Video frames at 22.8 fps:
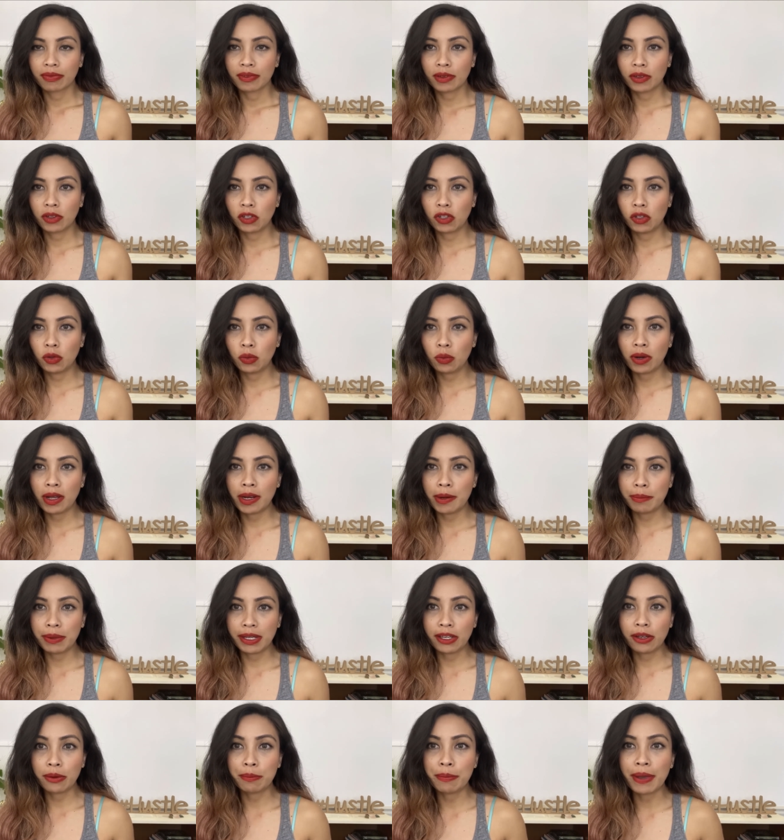you want to be
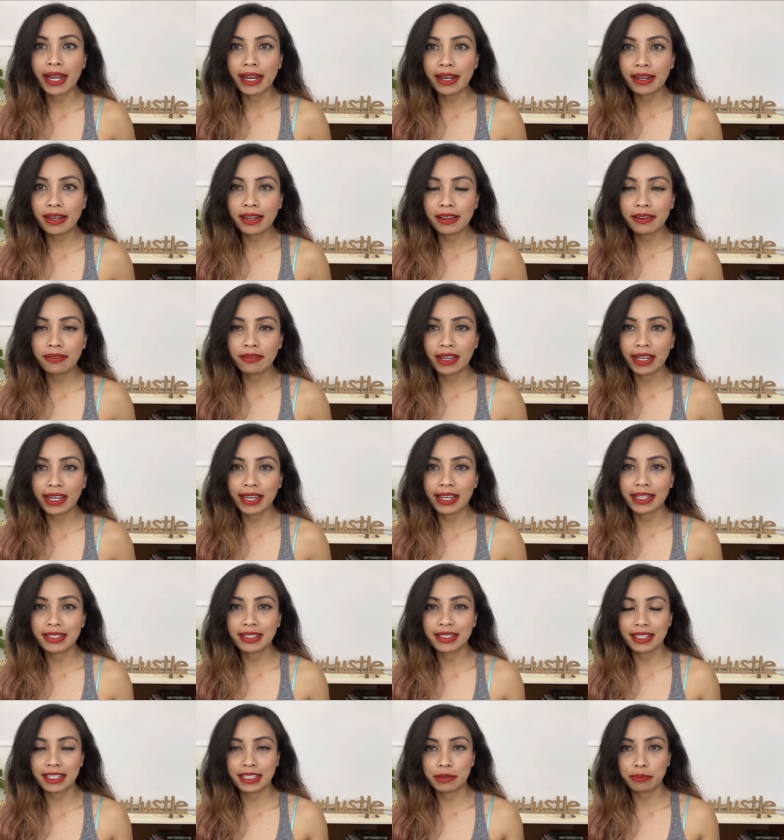competitive
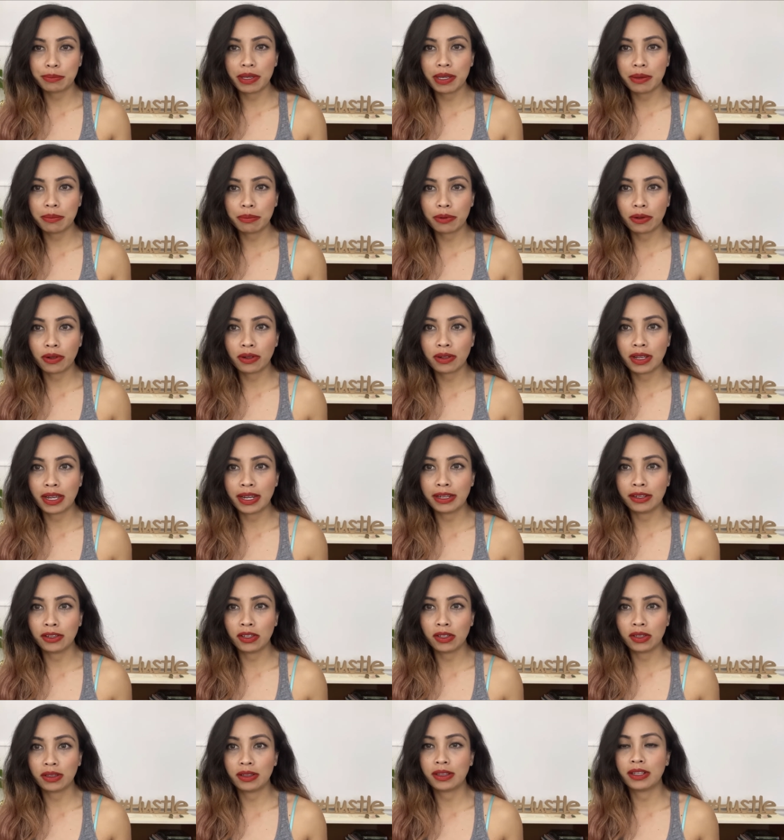against these people,
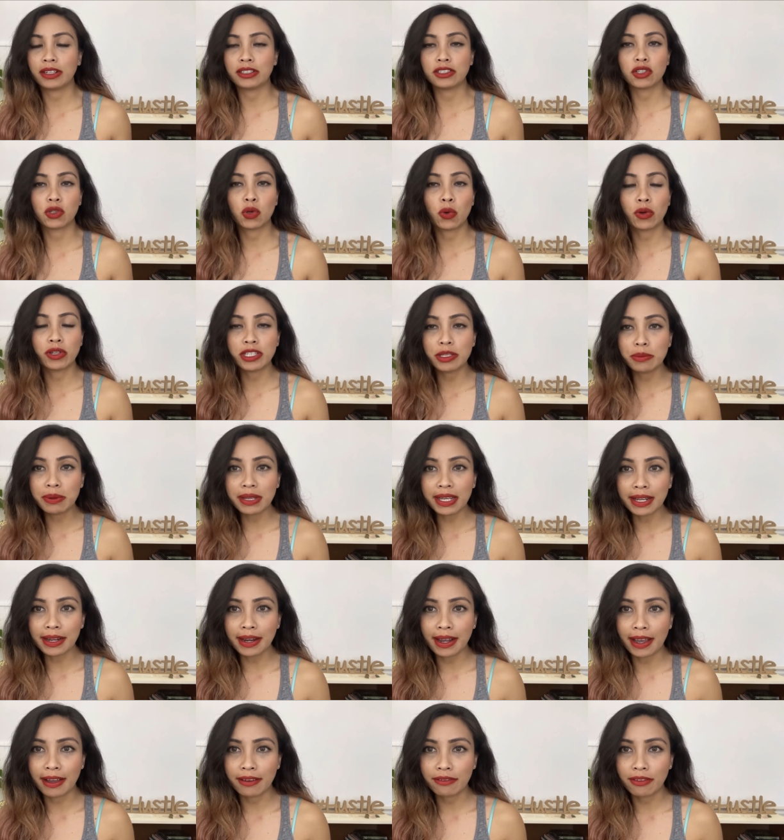and there's going to be an
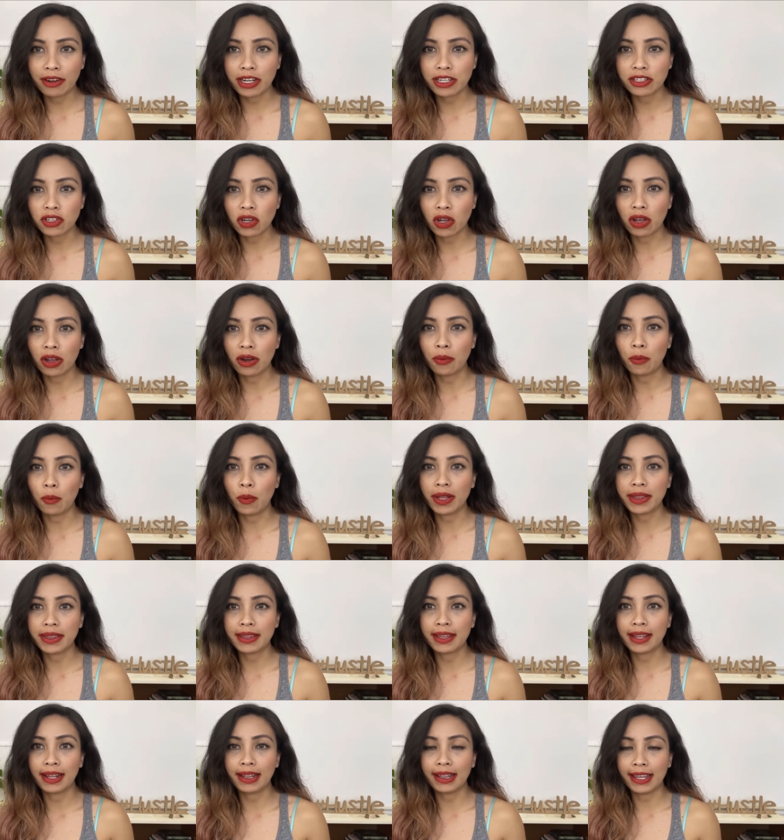average on
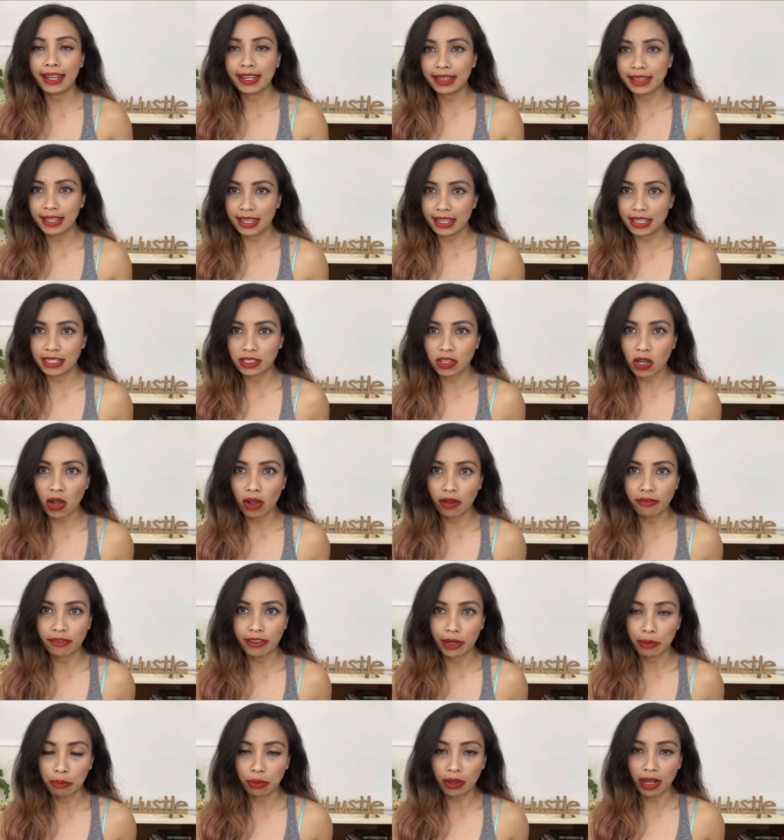what the length is of
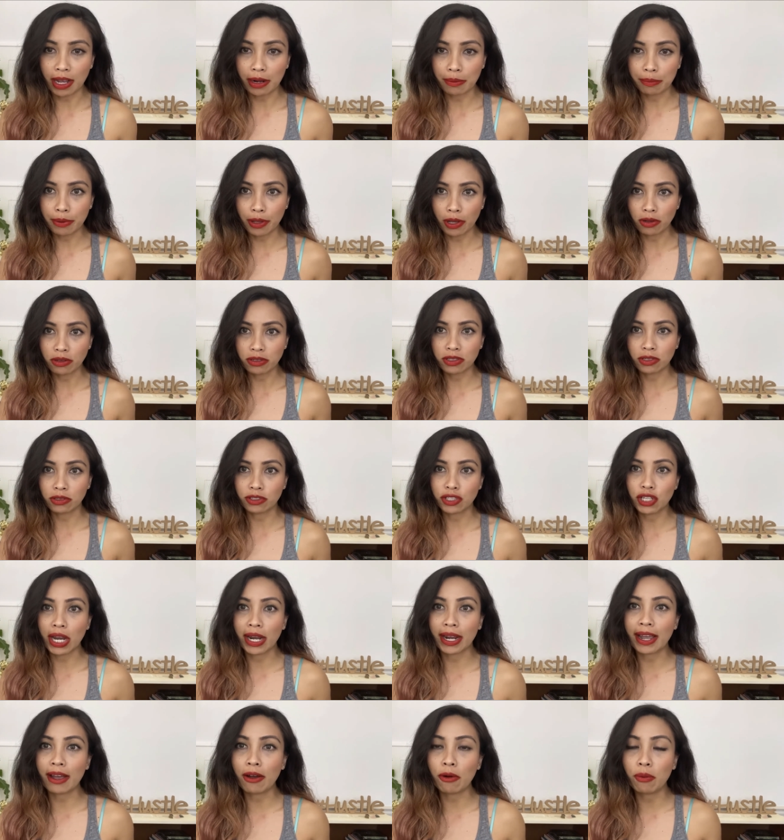their blog post. So
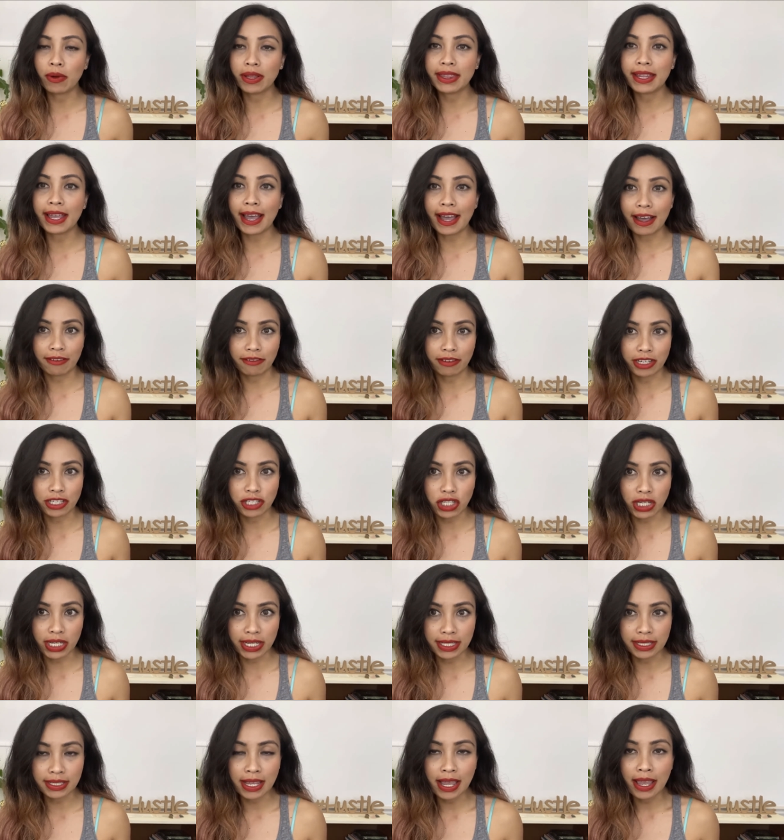check out what the average
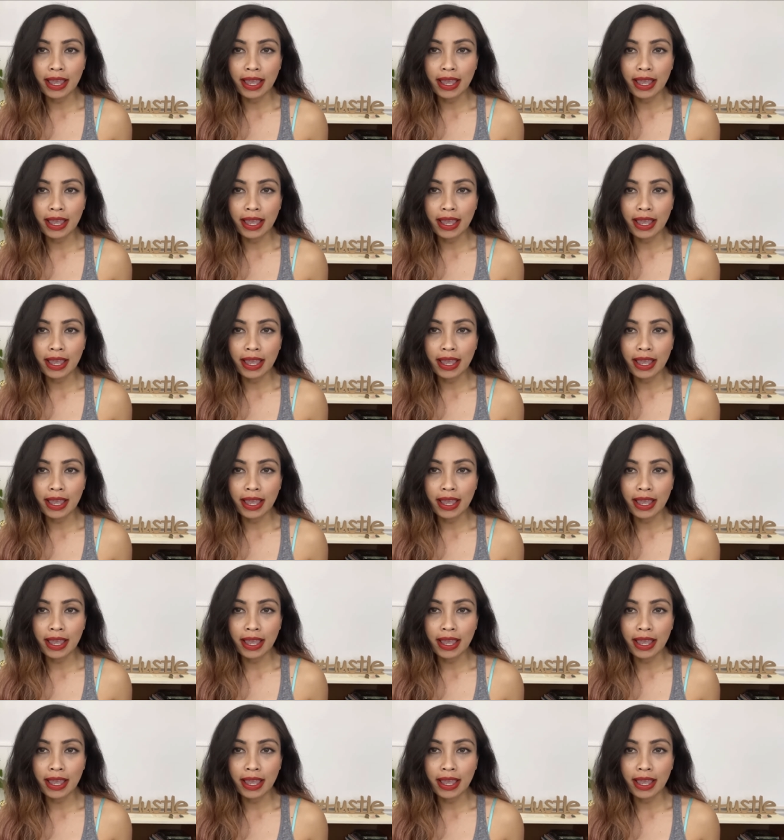is